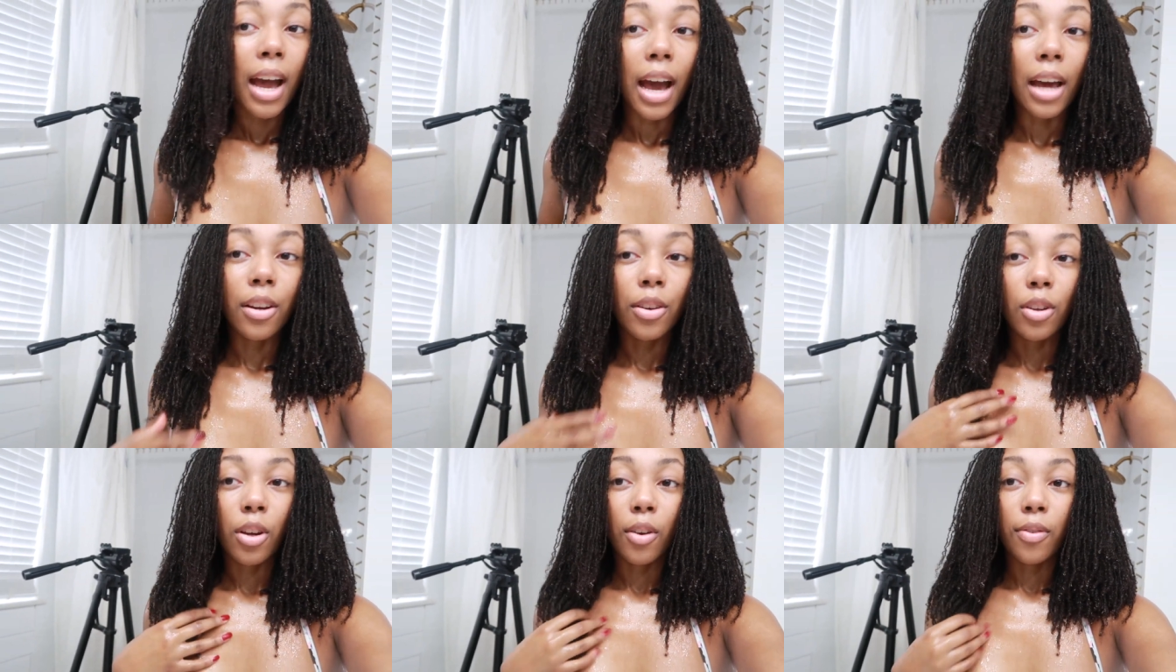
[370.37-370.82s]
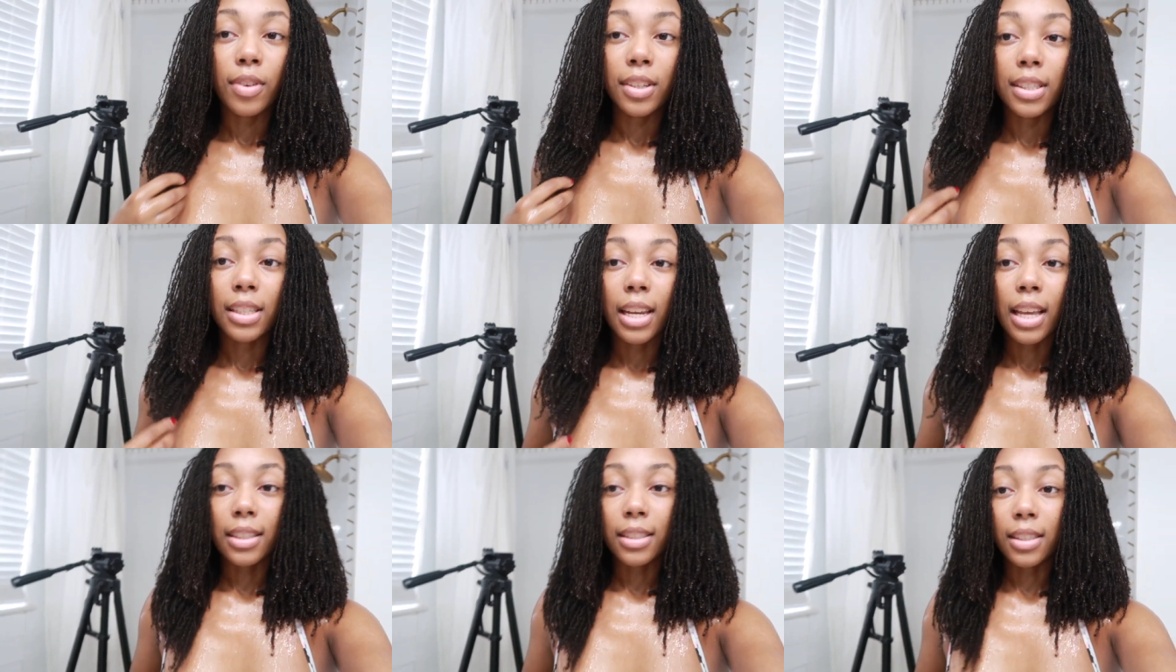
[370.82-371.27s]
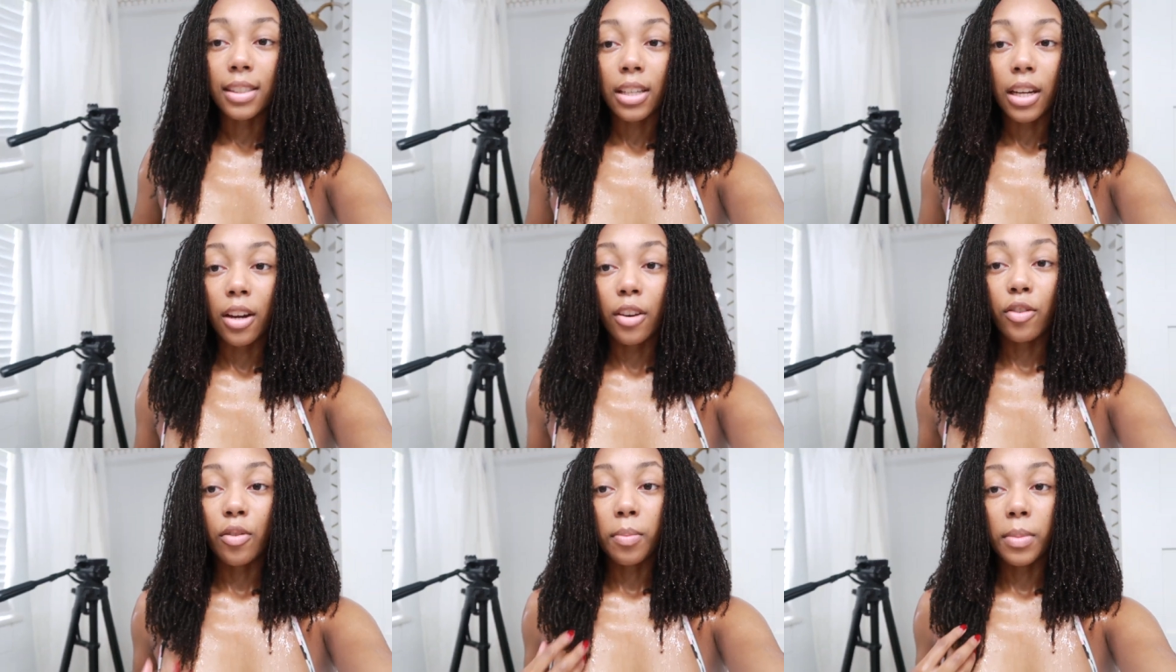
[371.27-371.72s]
I don't know if it's
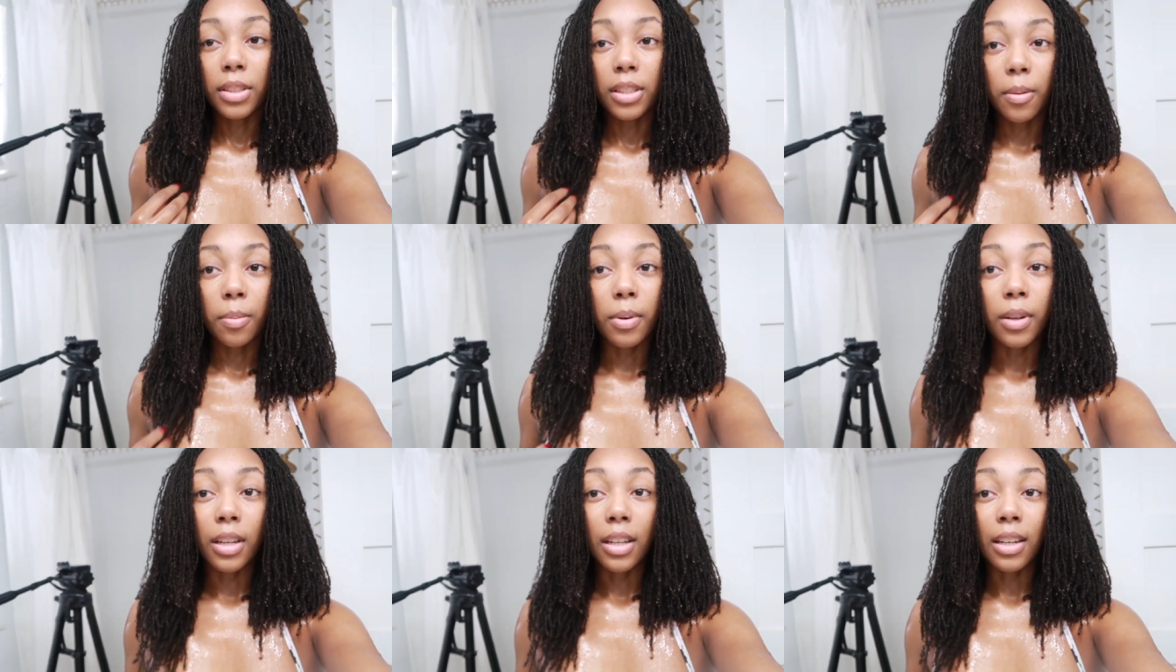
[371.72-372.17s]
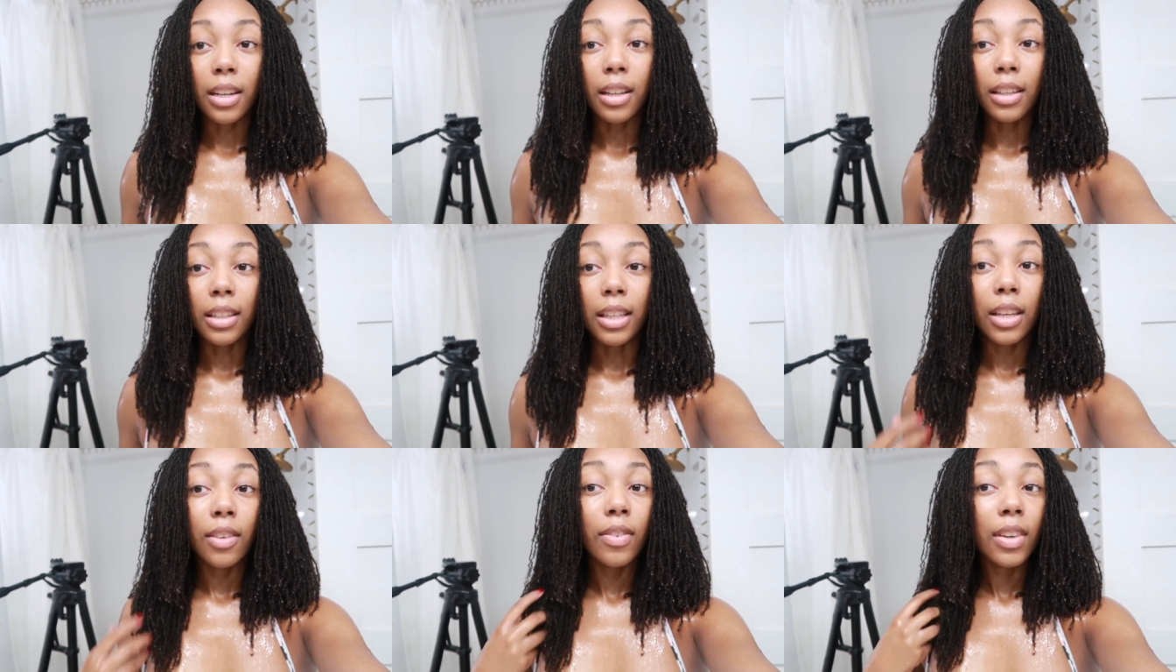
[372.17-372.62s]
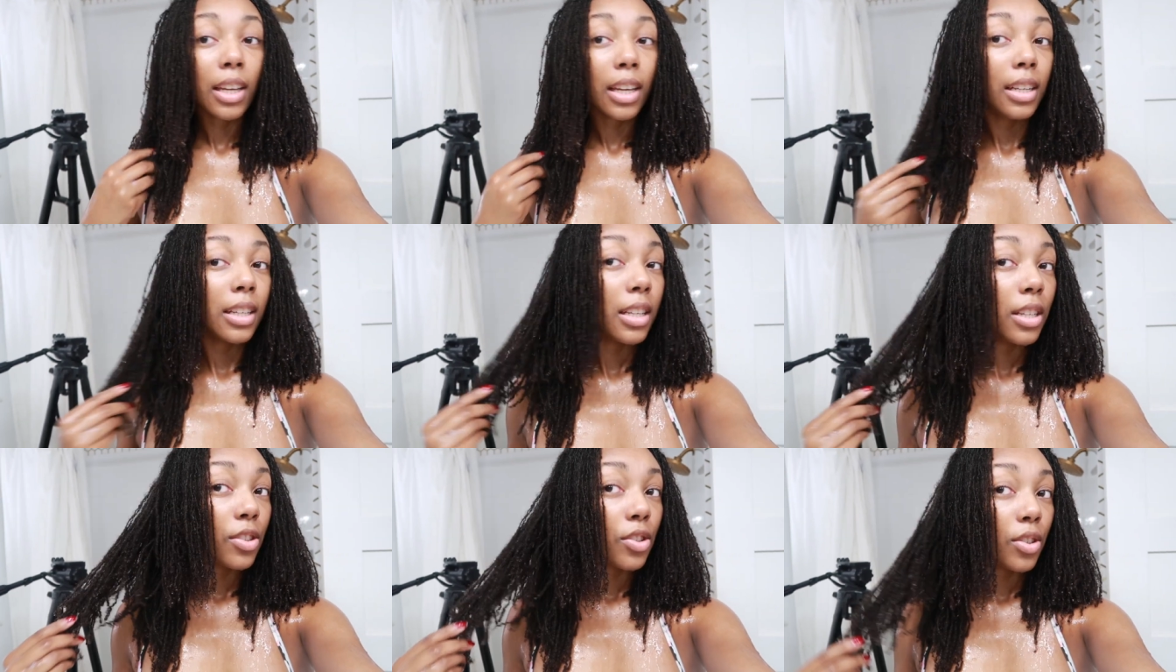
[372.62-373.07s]
necessary for me to put in a leave-in
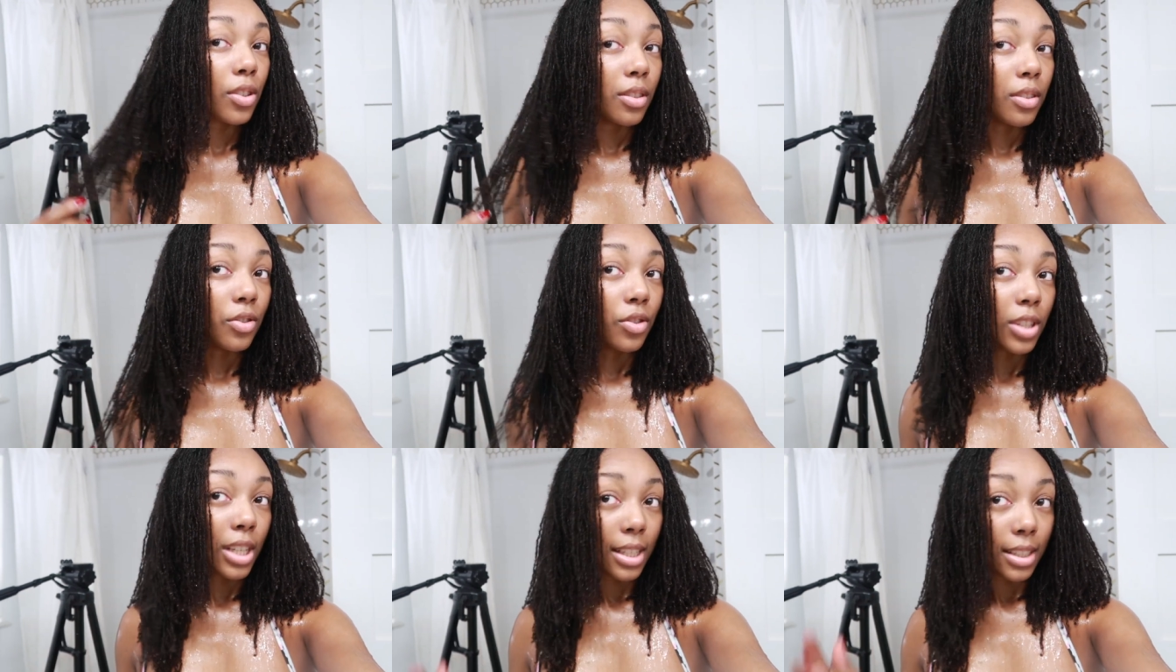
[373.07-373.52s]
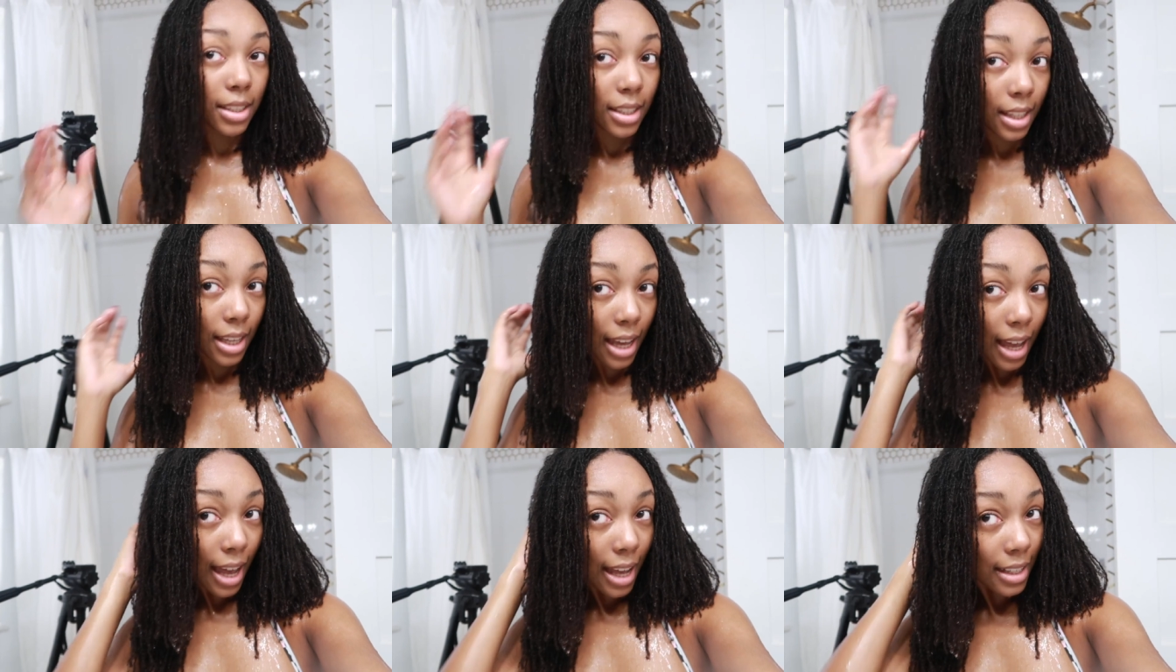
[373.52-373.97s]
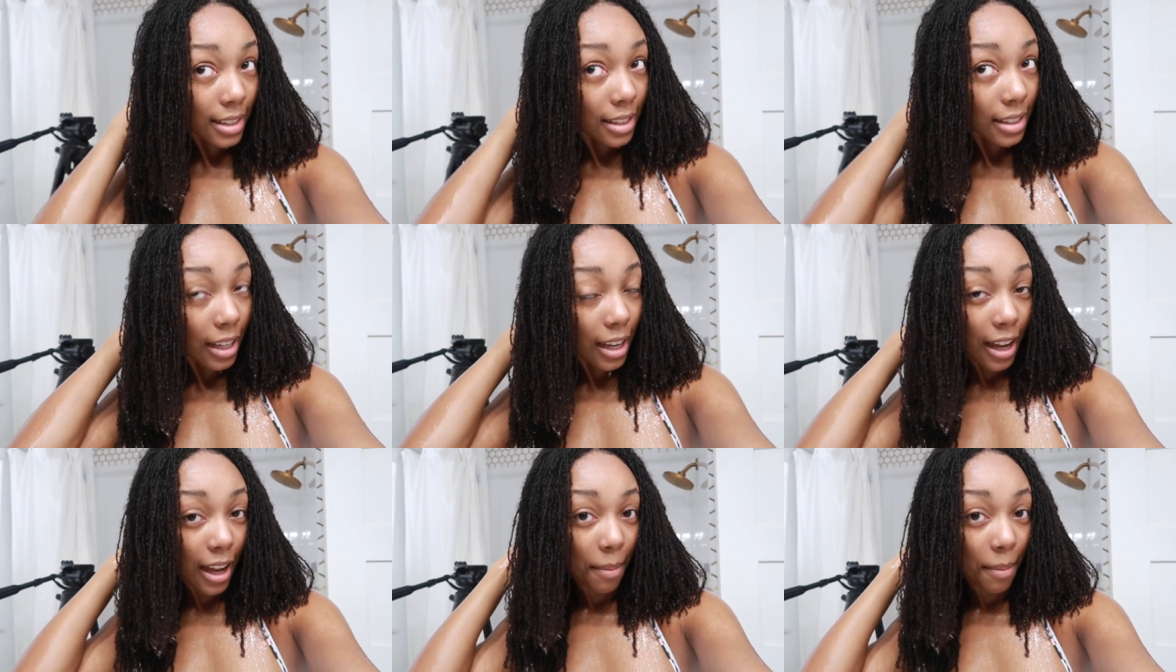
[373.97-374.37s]
conditioner just yet